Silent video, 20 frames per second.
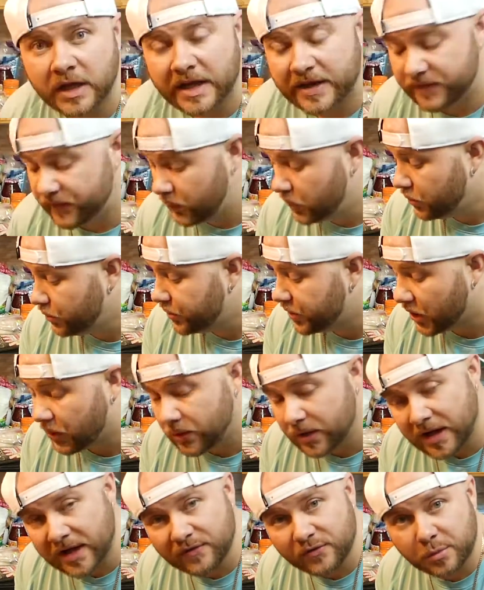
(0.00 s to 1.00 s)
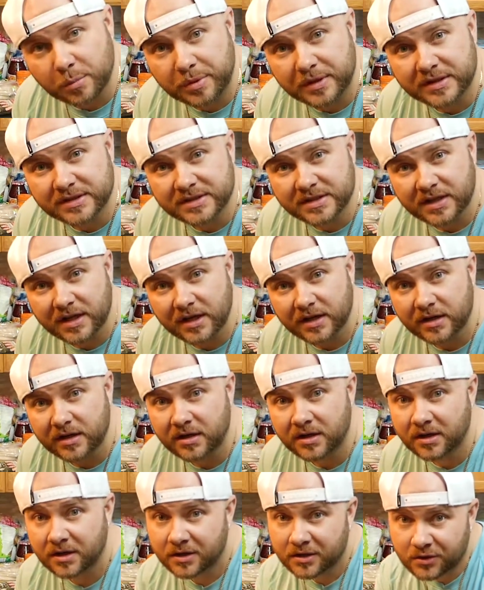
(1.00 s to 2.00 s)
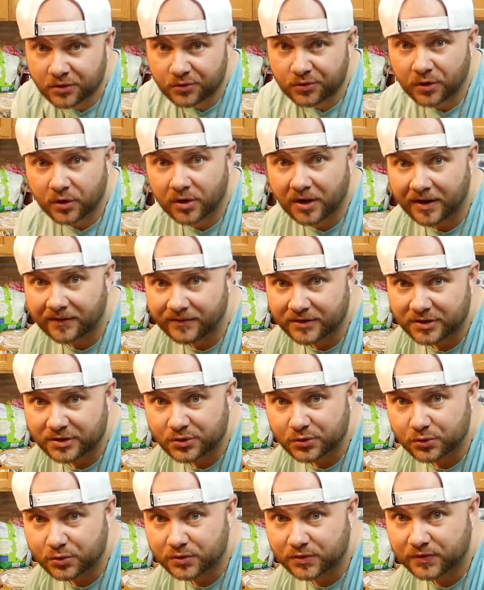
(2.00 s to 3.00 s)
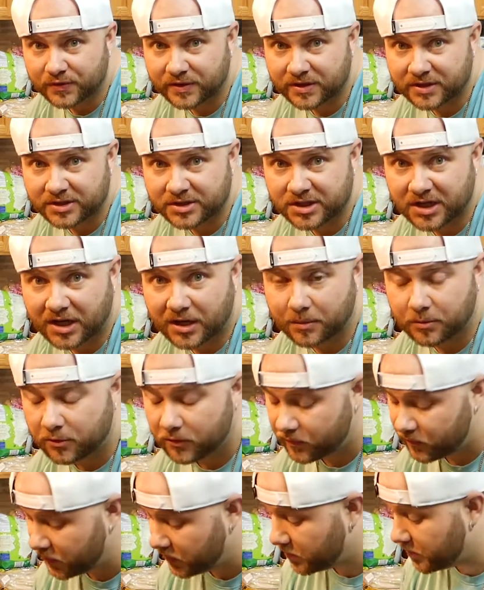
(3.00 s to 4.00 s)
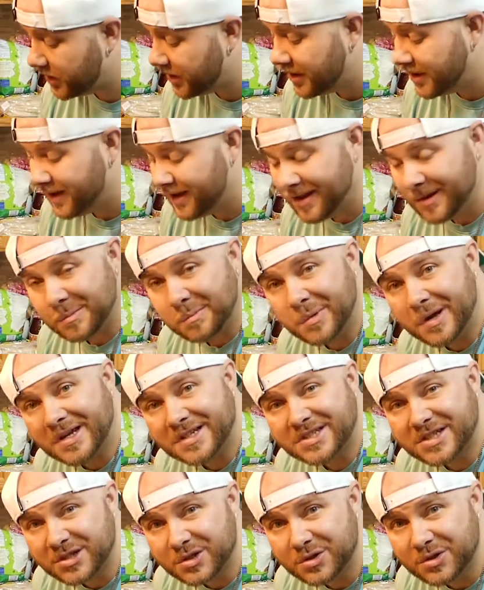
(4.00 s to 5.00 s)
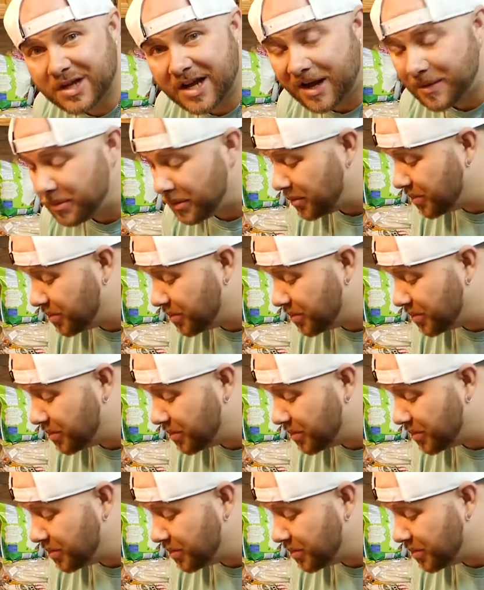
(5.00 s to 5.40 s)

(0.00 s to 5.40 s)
If you don't have a pizza cutter, you don't have the tools for the job, you feel me? Make sure you cop a